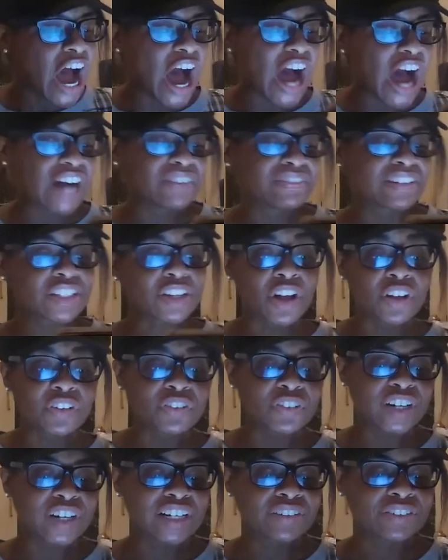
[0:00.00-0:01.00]
Um, it's
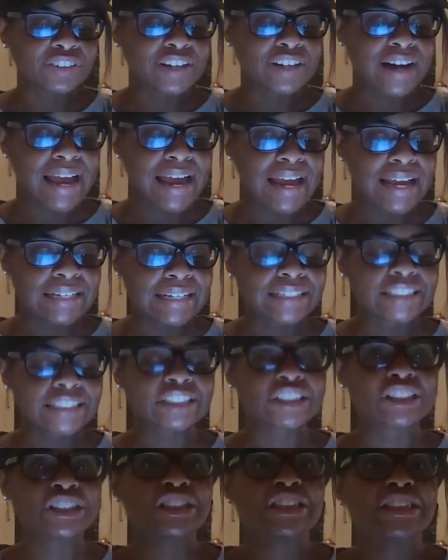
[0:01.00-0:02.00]
called Forever, and
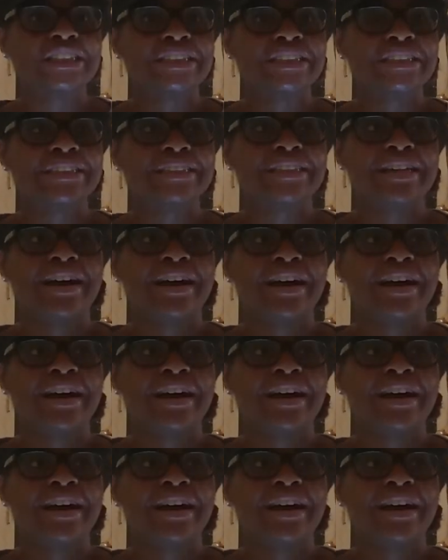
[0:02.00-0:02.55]
she.